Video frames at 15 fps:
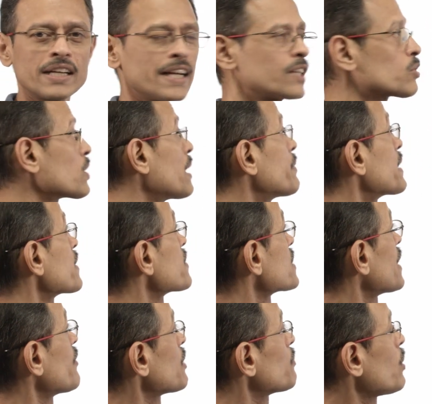It could have been a
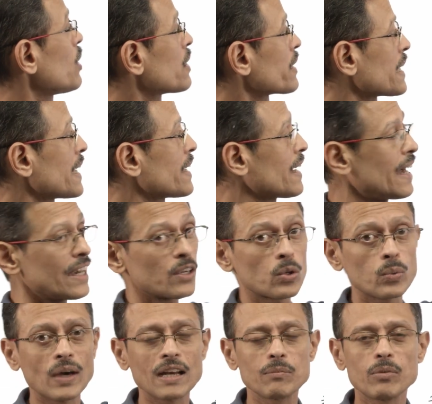7 ball red and
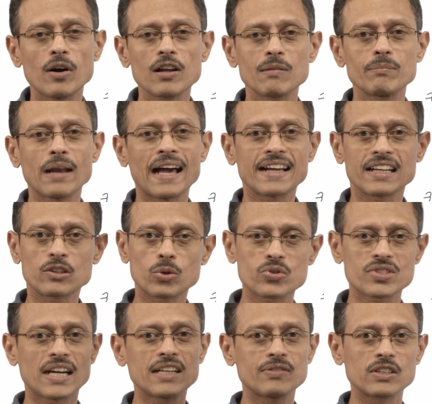12 ball black to
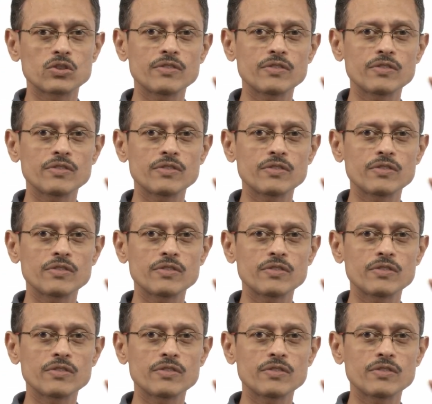start with.